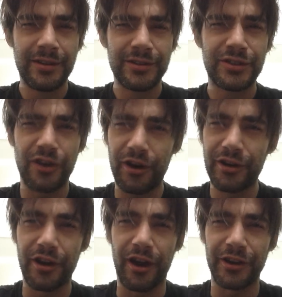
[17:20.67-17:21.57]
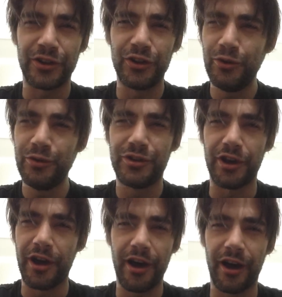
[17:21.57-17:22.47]
Sargon, you
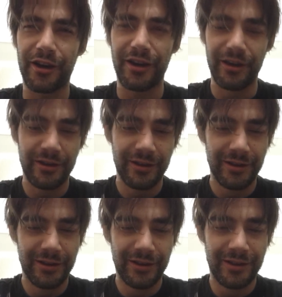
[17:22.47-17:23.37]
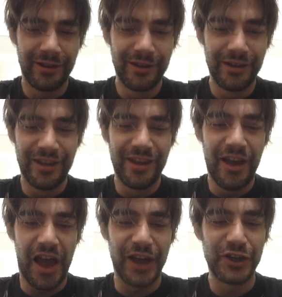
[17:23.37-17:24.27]
dog.
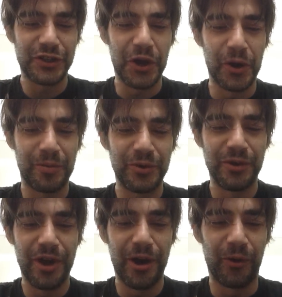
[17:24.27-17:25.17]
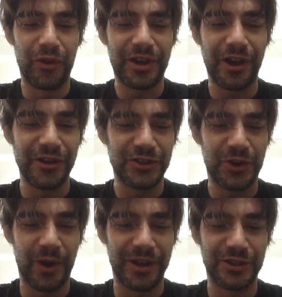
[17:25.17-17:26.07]
I just hope you know the
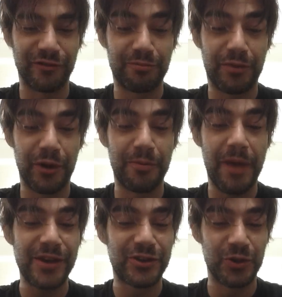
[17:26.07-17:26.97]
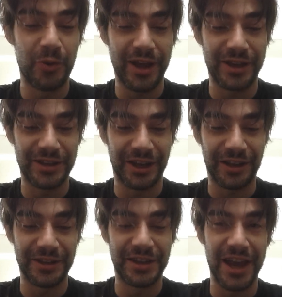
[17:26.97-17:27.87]
consequence of perpetuating
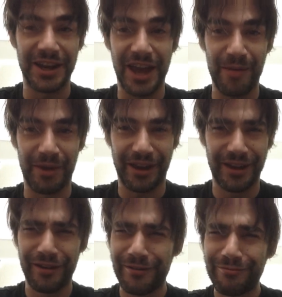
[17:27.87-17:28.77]
the dynamic.